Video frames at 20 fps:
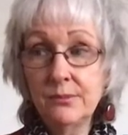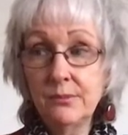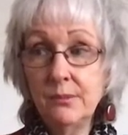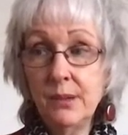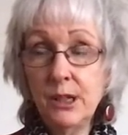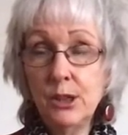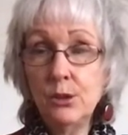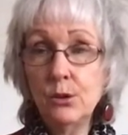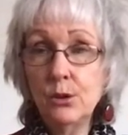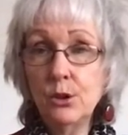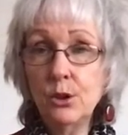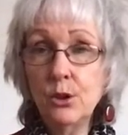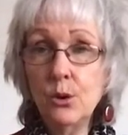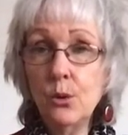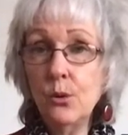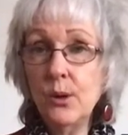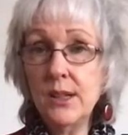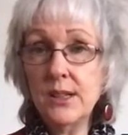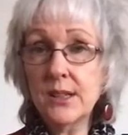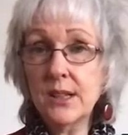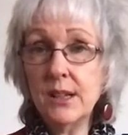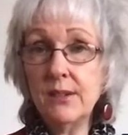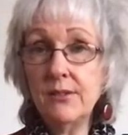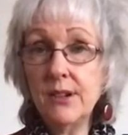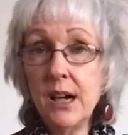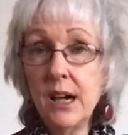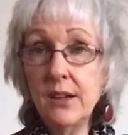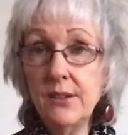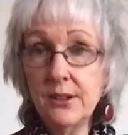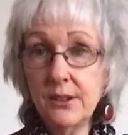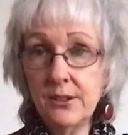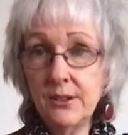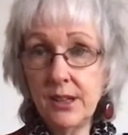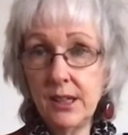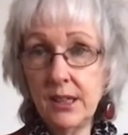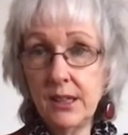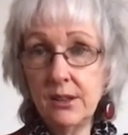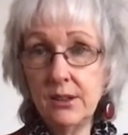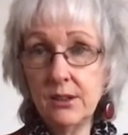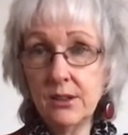But you can always give other
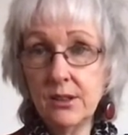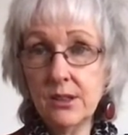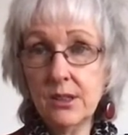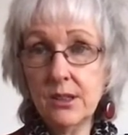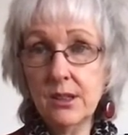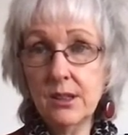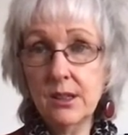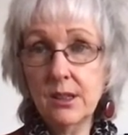things,